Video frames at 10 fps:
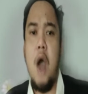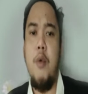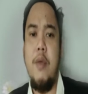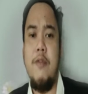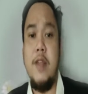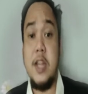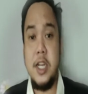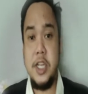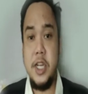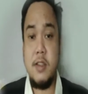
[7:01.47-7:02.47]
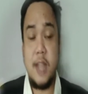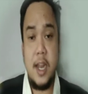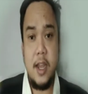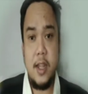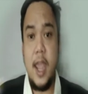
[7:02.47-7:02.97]
with international
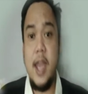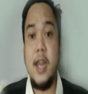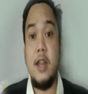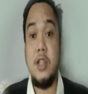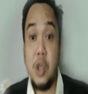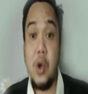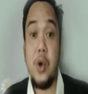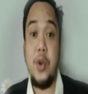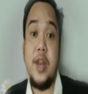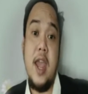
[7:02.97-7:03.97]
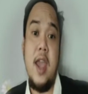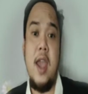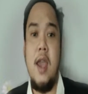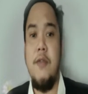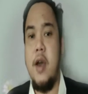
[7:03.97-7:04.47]
standards, and so there
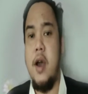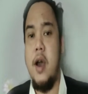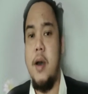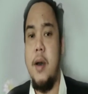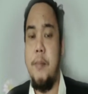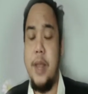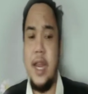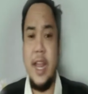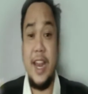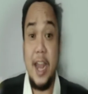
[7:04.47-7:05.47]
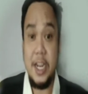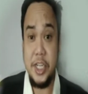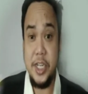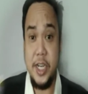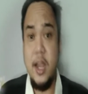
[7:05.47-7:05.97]
have been
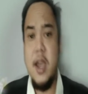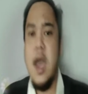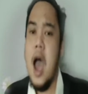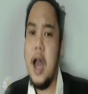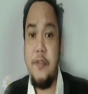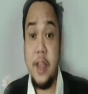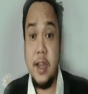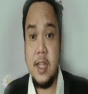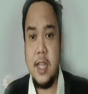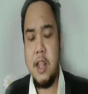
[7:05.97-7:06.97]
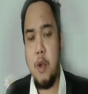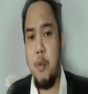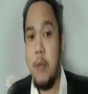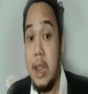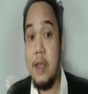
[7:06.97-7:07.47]
additional difficulties
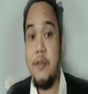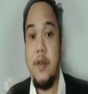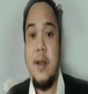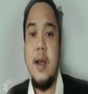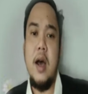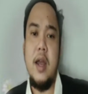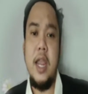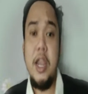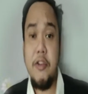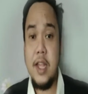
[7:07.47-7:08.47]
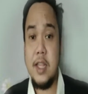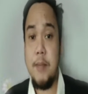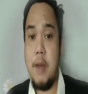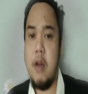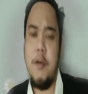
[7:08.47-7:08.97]
with increased
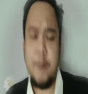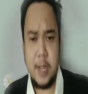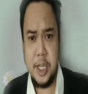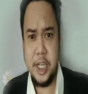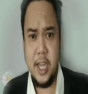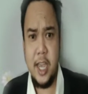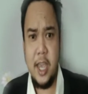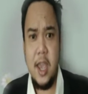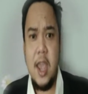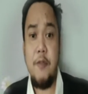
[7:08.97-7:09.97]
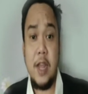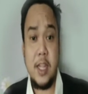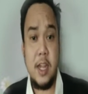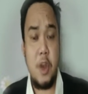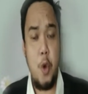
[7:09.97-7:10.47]
amount of potentially
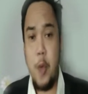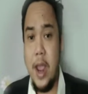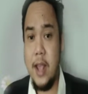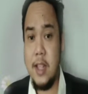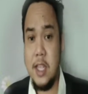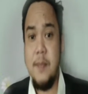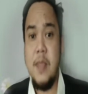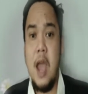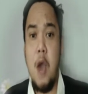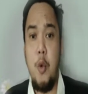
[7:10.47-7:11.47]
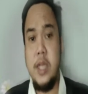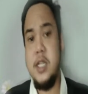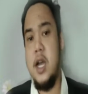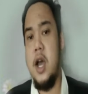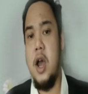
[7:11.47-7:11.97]
affected waste,
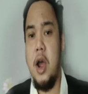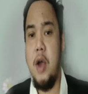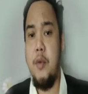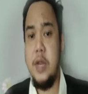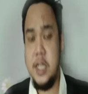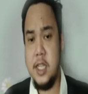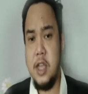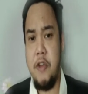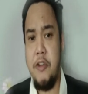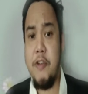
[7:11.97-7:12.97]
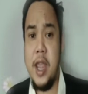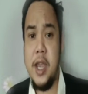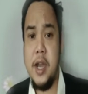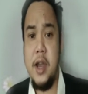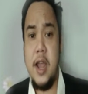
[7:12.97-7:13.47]
which is
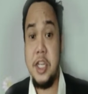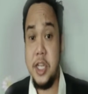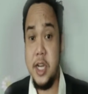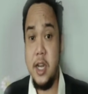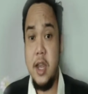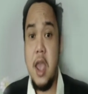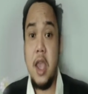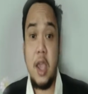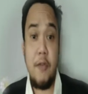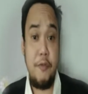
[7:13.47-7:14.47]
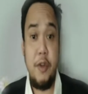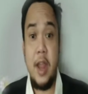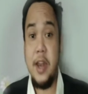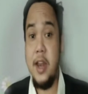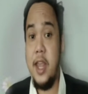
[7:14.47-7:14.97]
require additional careful
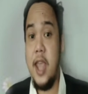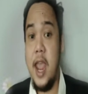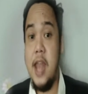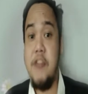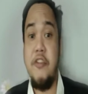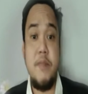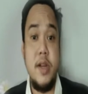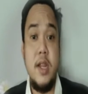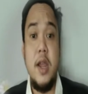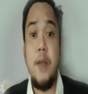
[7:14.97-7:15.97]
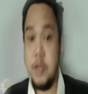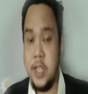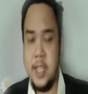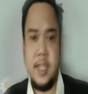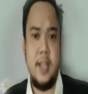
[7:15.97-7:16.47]
handling and treatment
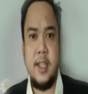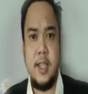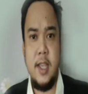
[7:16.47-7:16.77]
processes.